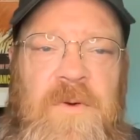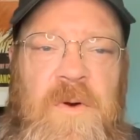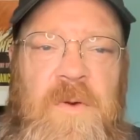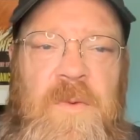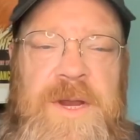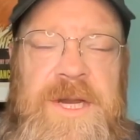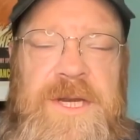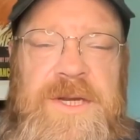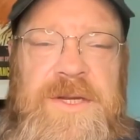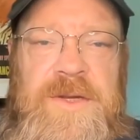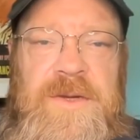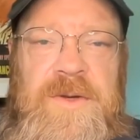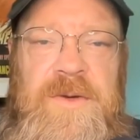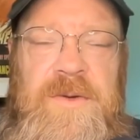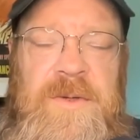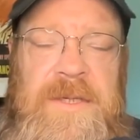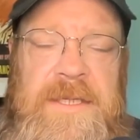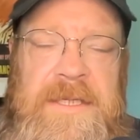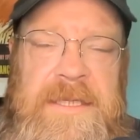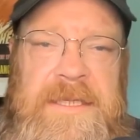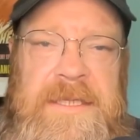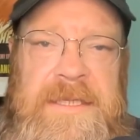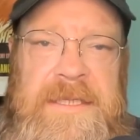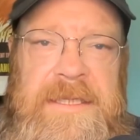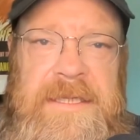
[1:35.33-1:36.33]
Before we do,
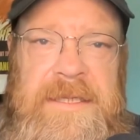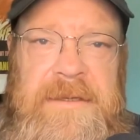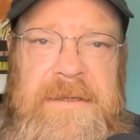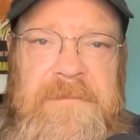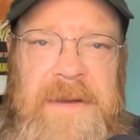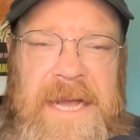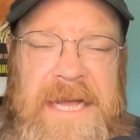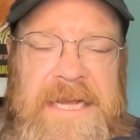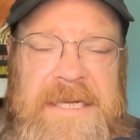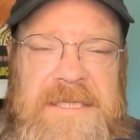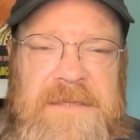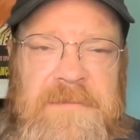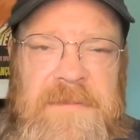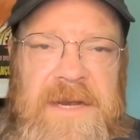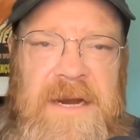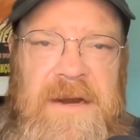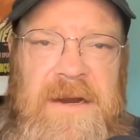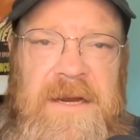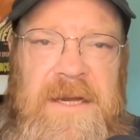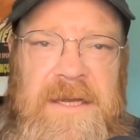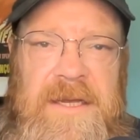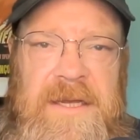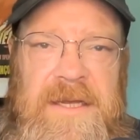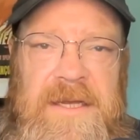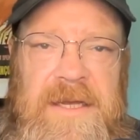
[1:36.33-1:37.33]
Biden's
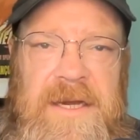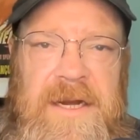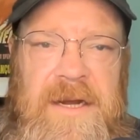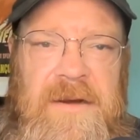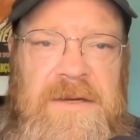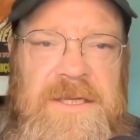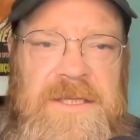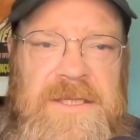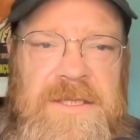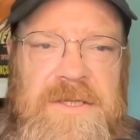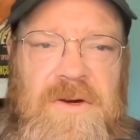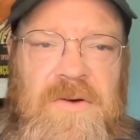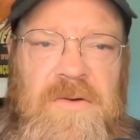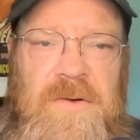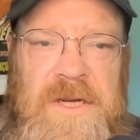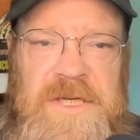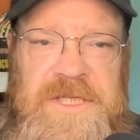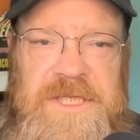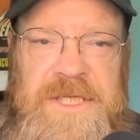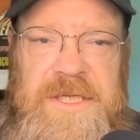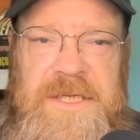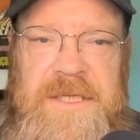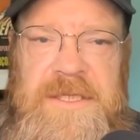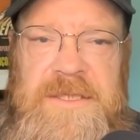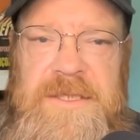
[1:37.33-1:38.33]
America, you know, is
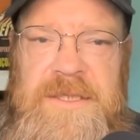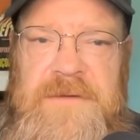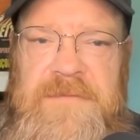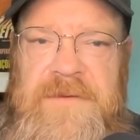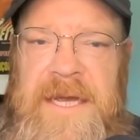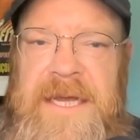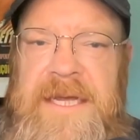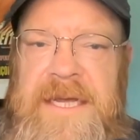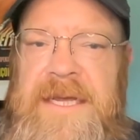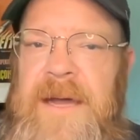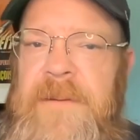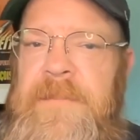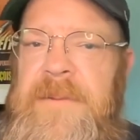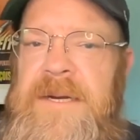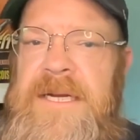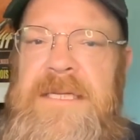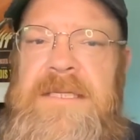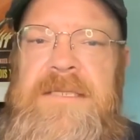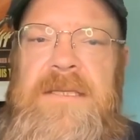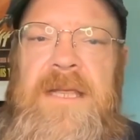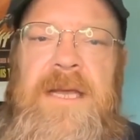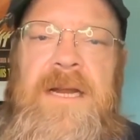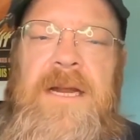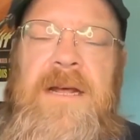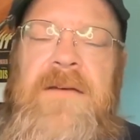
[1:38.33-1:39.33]
crushing us. You've got
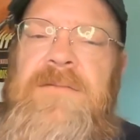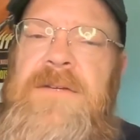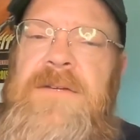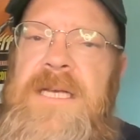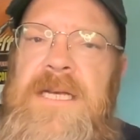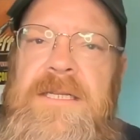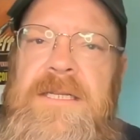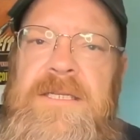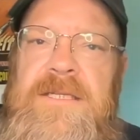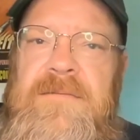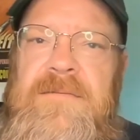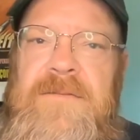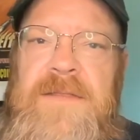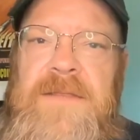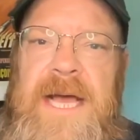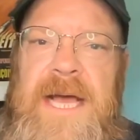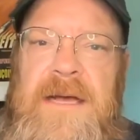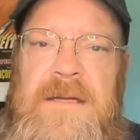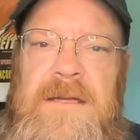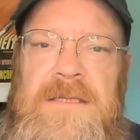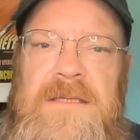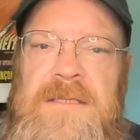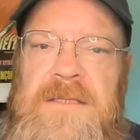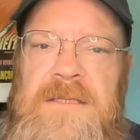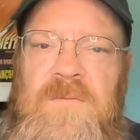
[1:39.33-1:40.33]
companies laying off tens of
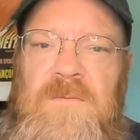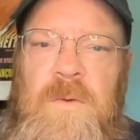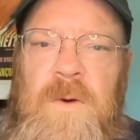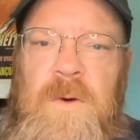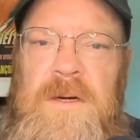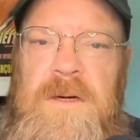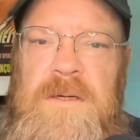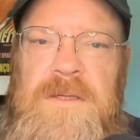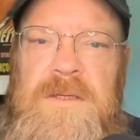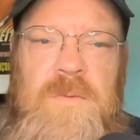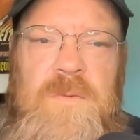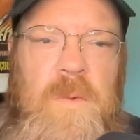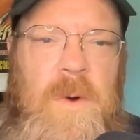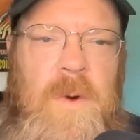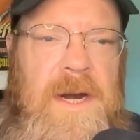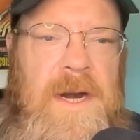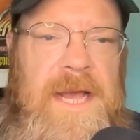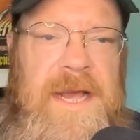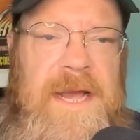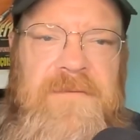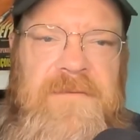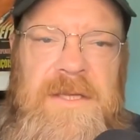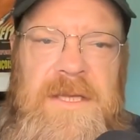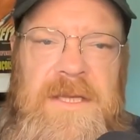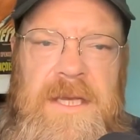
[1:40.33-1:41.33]
thousands of workers one
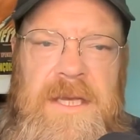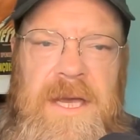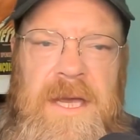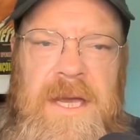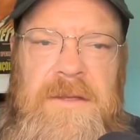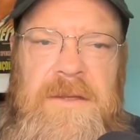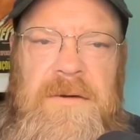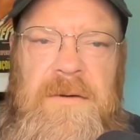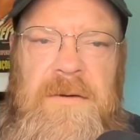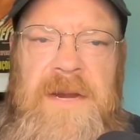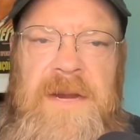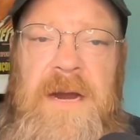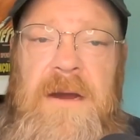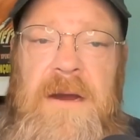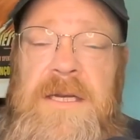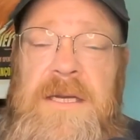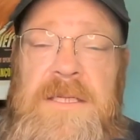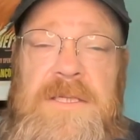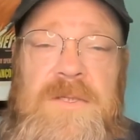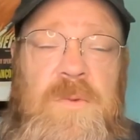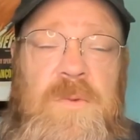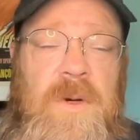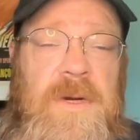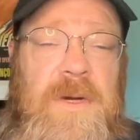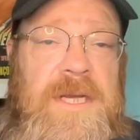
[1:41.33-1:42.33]
after the other.
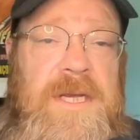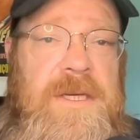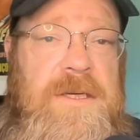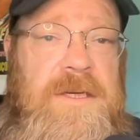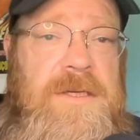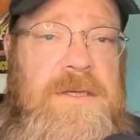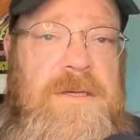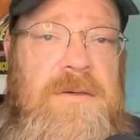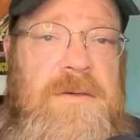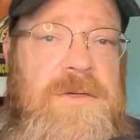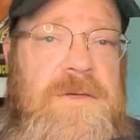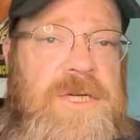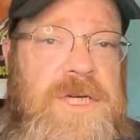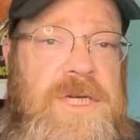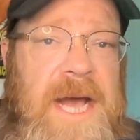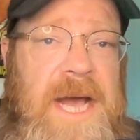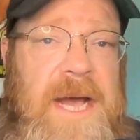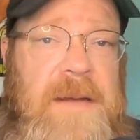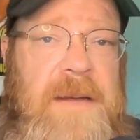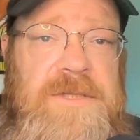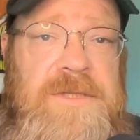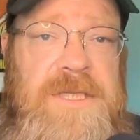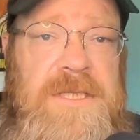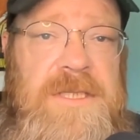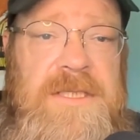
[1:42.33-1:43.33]
Americans working two
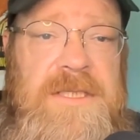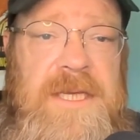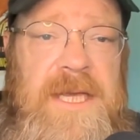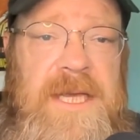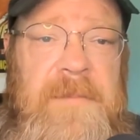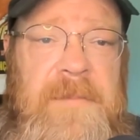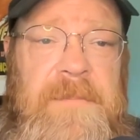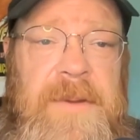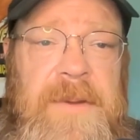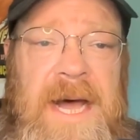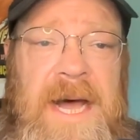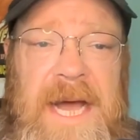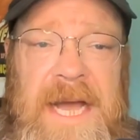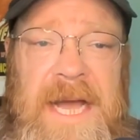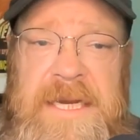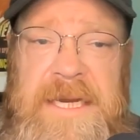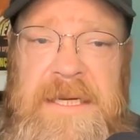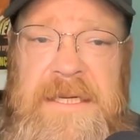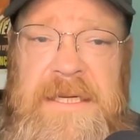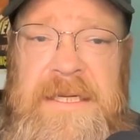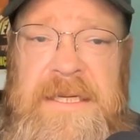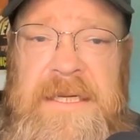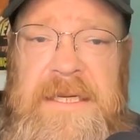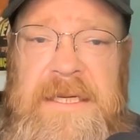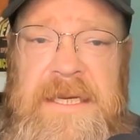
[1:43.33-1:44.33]
jobs just to get by.
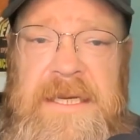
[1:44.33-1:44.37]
